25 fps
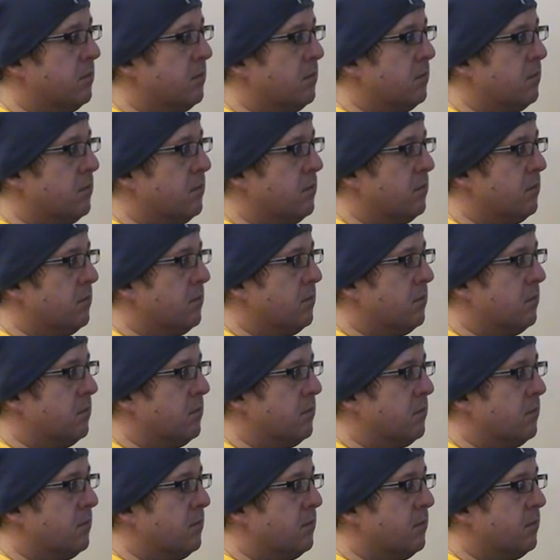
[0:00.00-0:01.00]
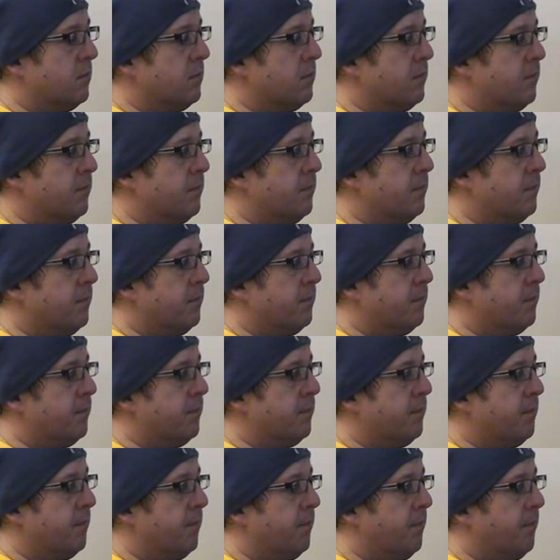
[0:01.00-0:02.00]

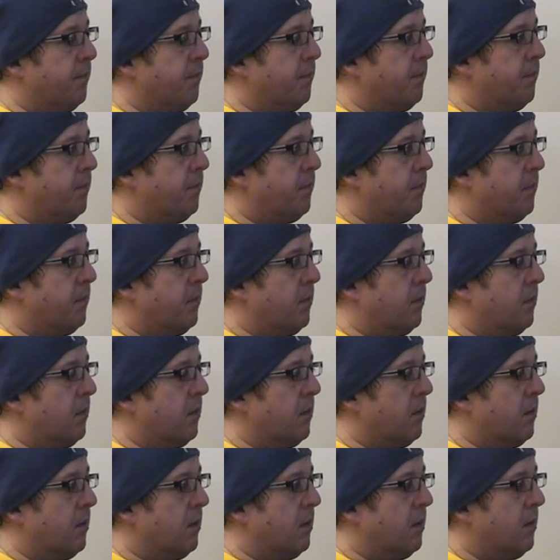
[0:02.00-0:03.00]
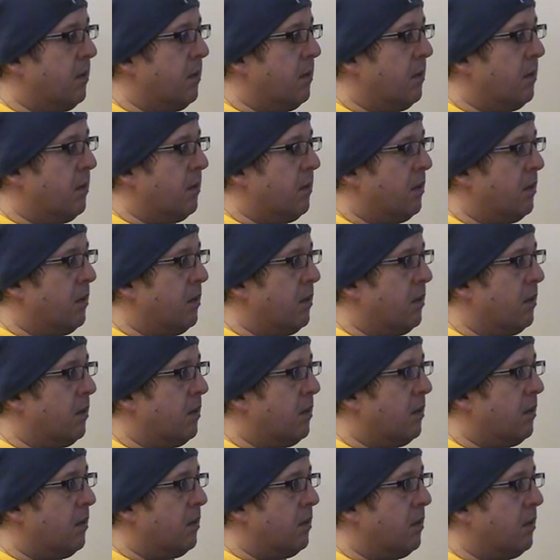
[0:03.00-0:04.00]

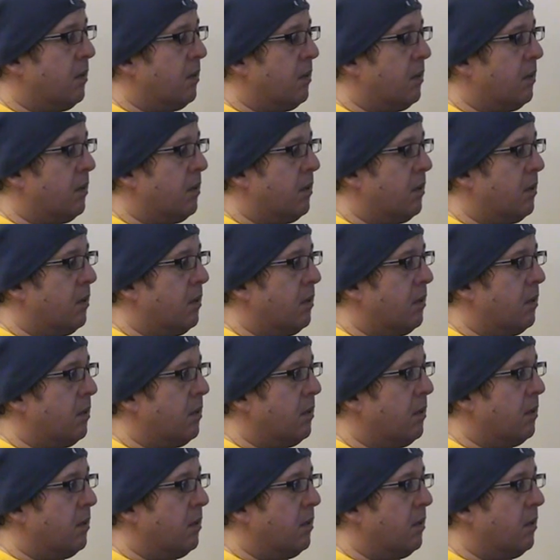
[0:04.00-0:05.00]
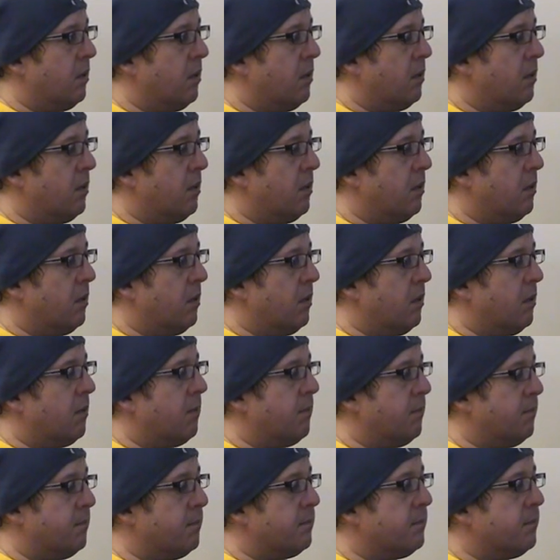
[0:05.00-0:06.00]

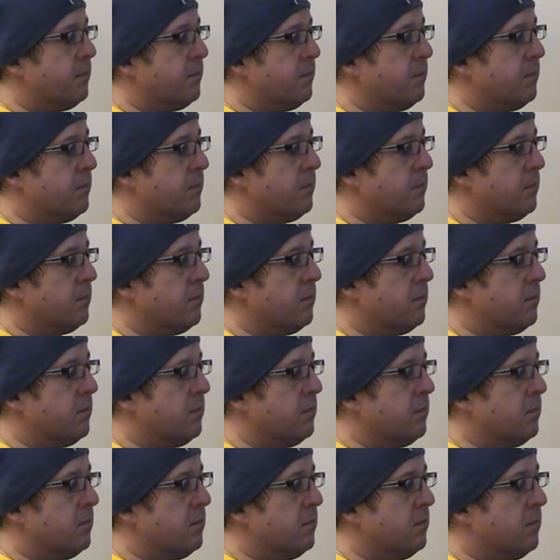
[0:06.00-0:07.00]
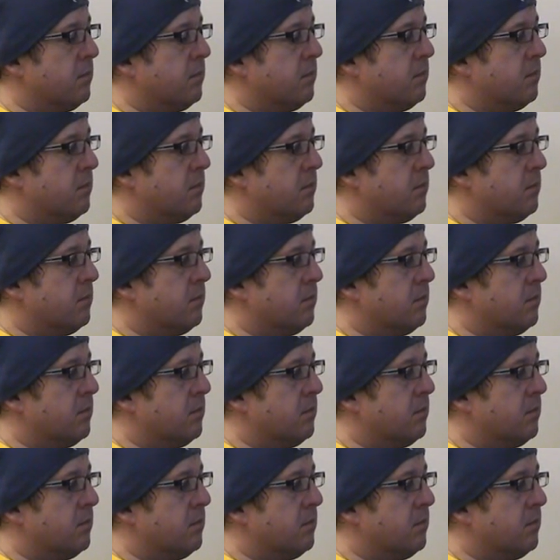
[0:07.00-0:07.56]
(silent)